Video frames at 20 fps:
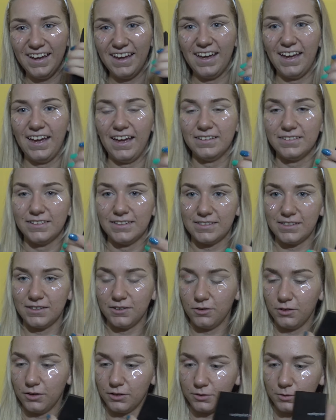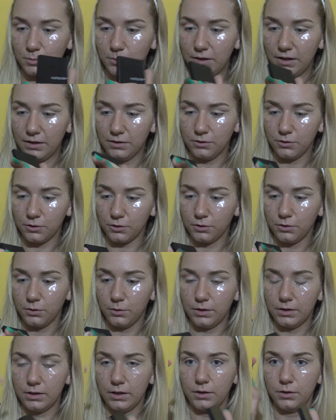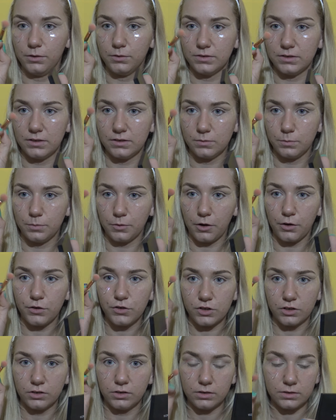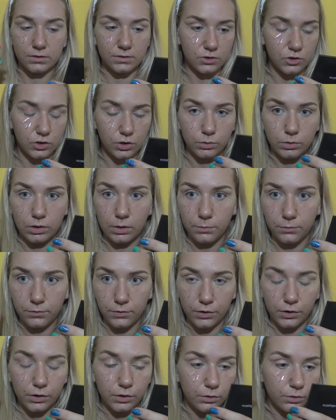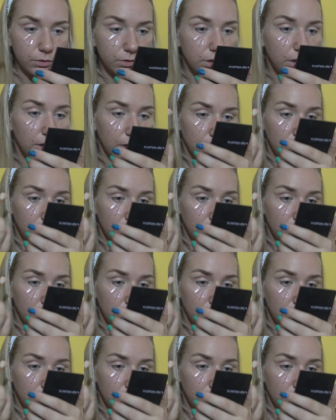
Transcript: hand, is it going to blend or no, and I used this brush and it showed up very good.